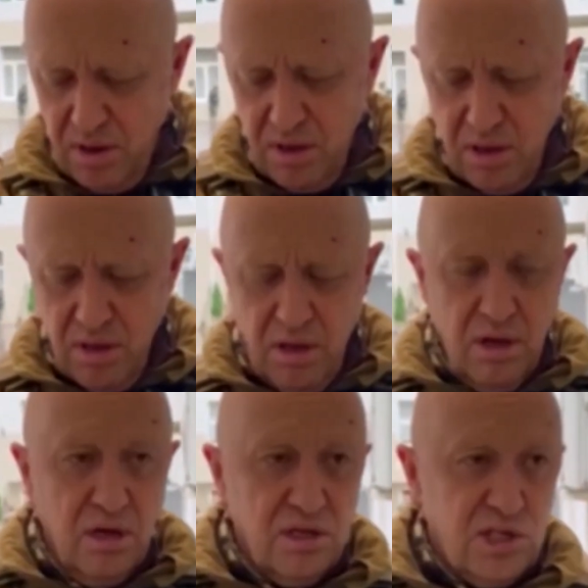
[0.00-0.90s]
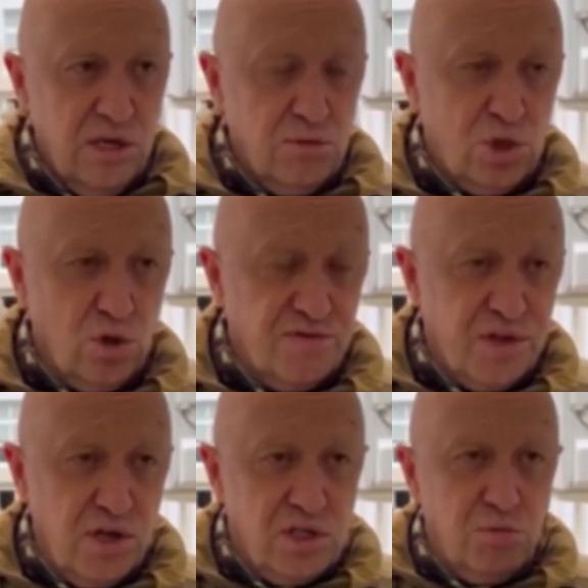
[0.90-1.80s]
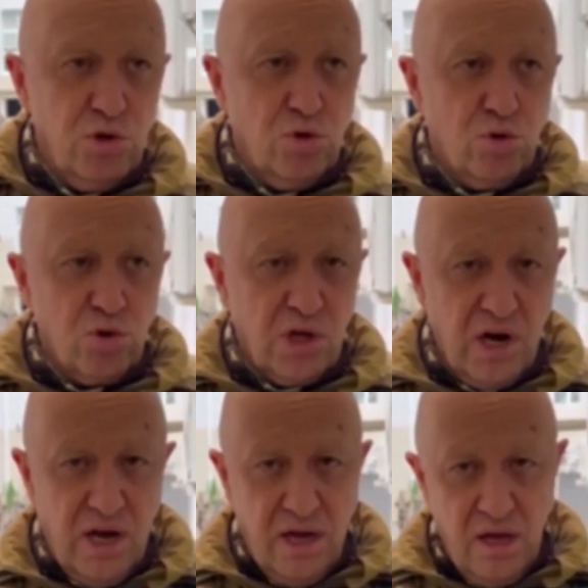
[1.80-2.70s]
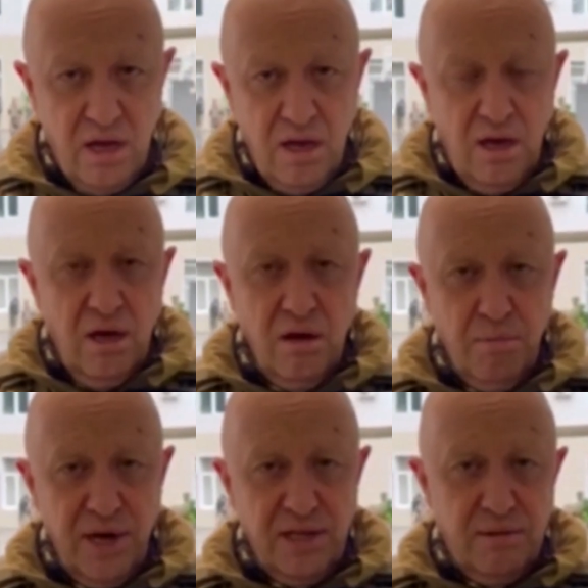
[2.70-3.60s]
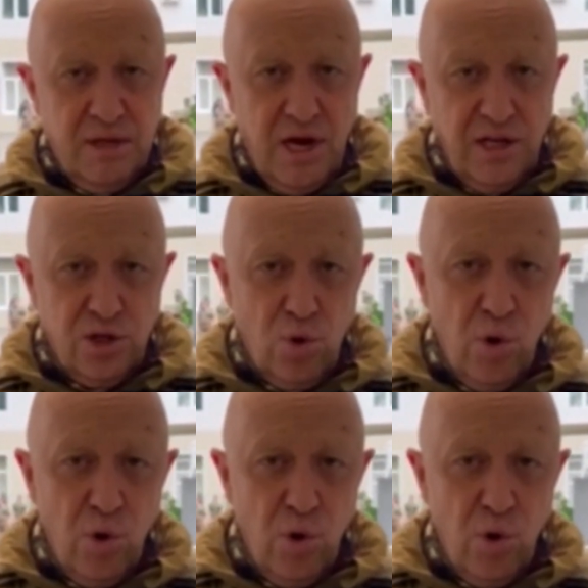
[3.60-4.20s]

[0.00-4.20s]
He got into Russia and started to move,